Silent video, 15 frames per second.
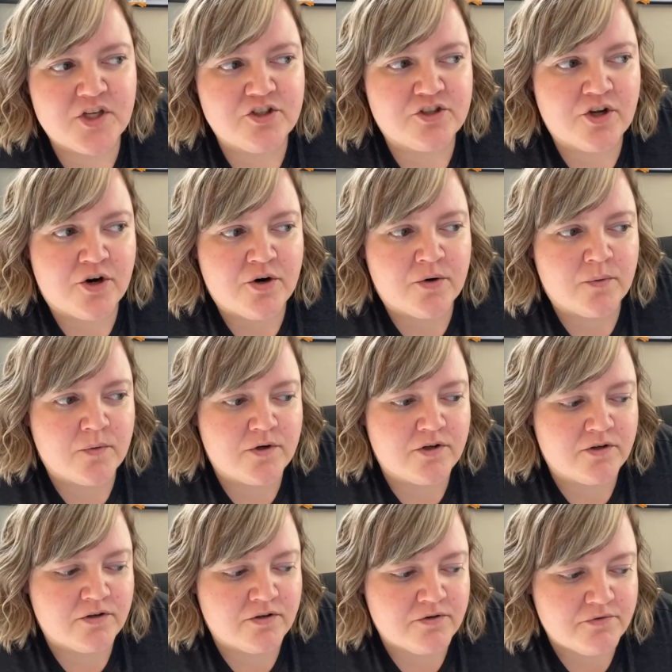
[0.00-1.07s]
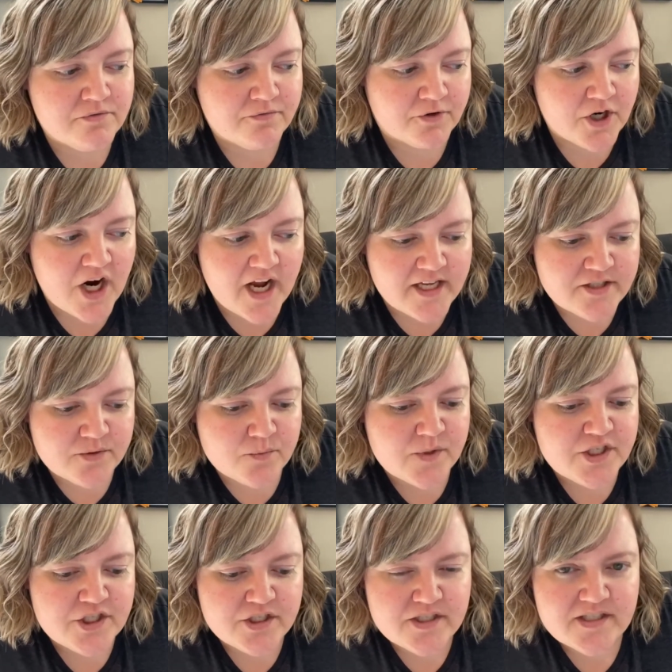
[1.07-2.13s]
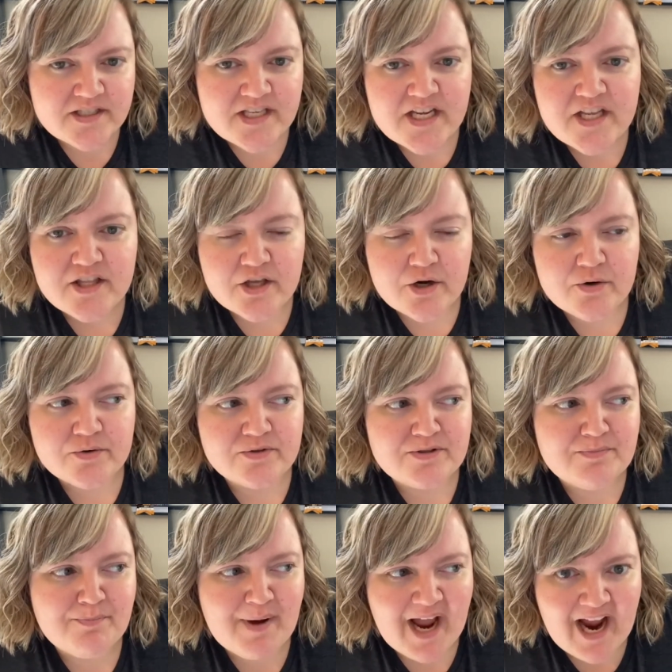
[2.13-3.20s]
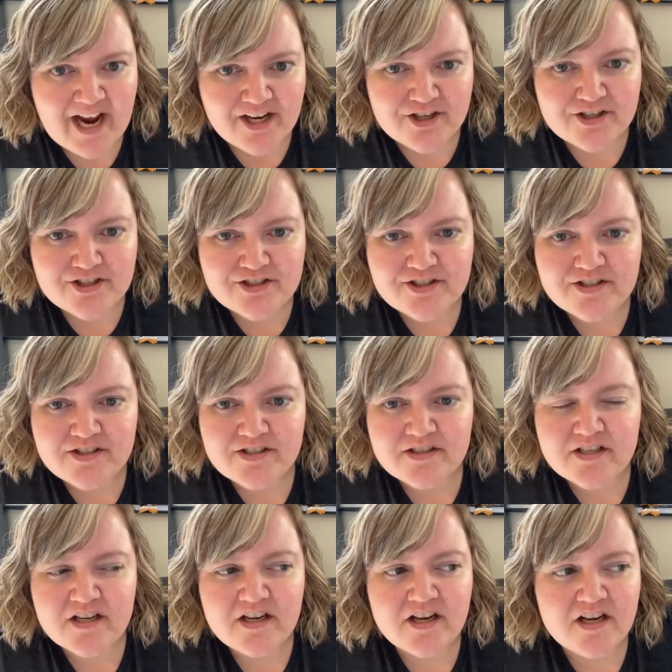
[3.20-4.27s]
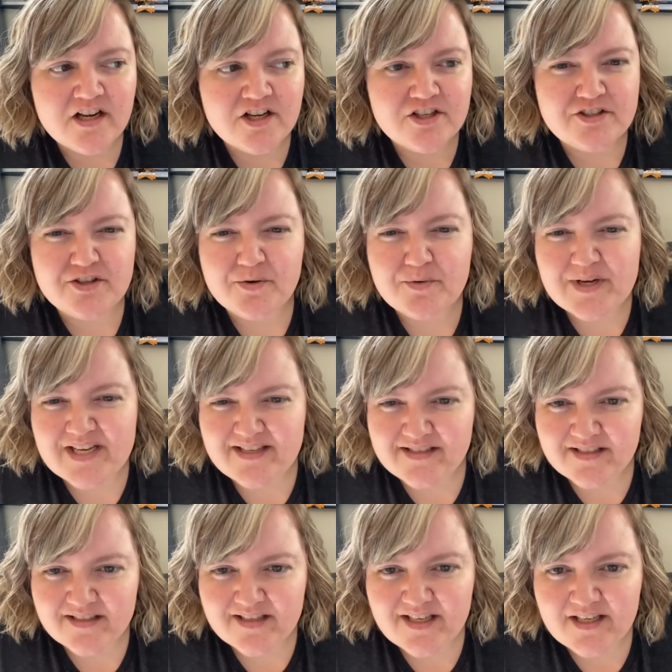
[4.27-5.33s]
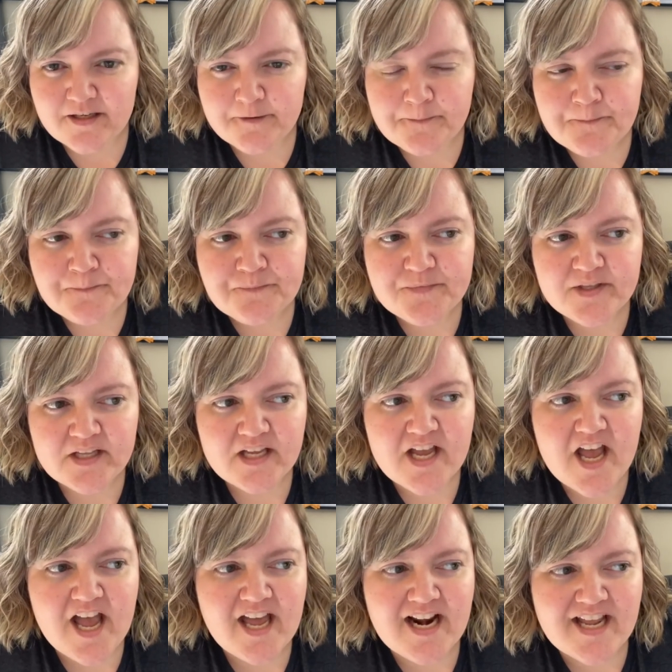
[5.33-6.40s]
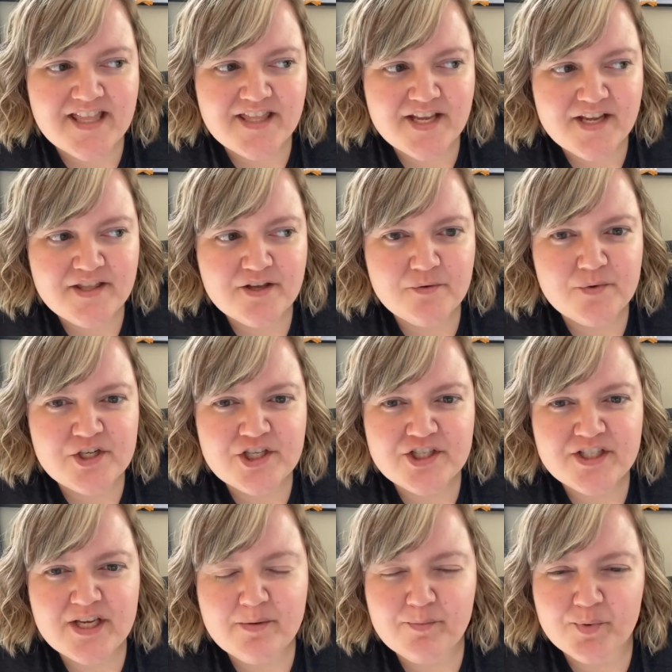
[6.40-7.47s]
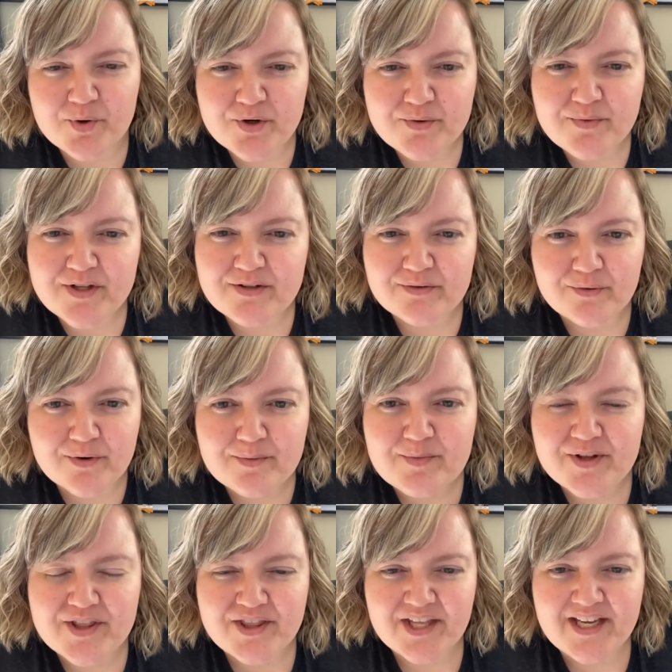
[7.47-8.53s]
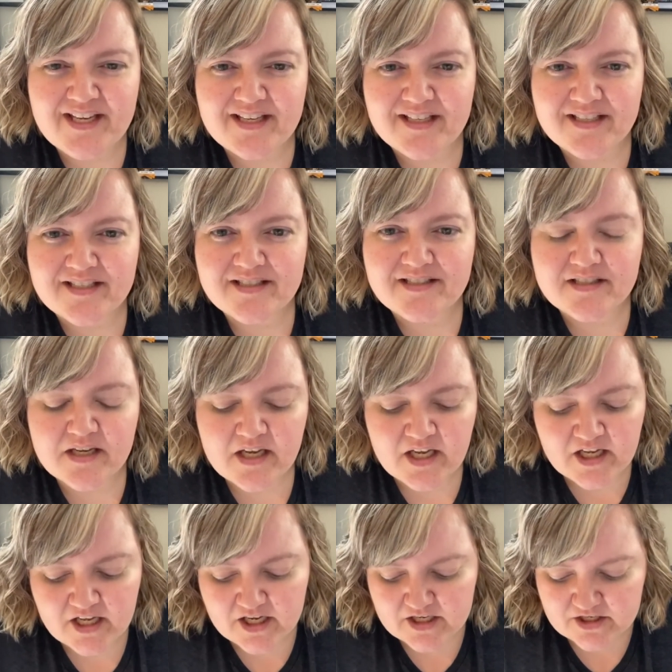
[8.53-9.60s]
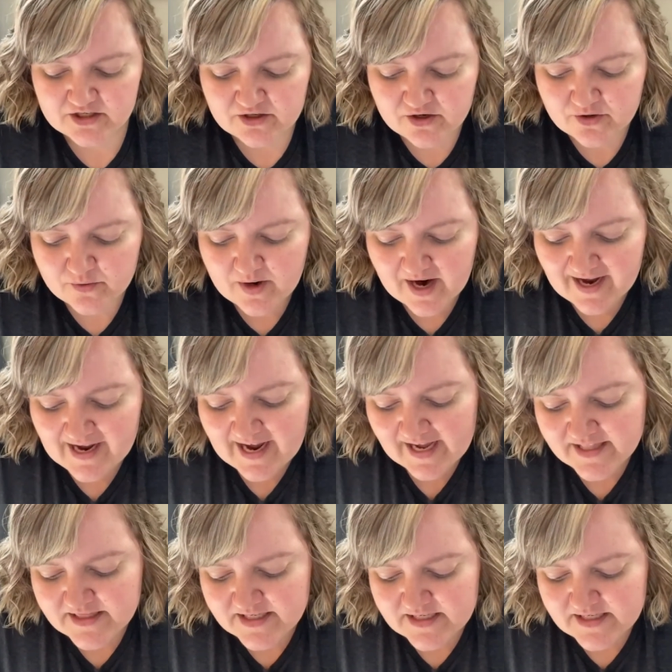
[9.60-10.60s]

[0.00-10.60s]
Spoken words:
So for us, we just see those patterns so easily. And I think that we just get bored with normal things. You know, I had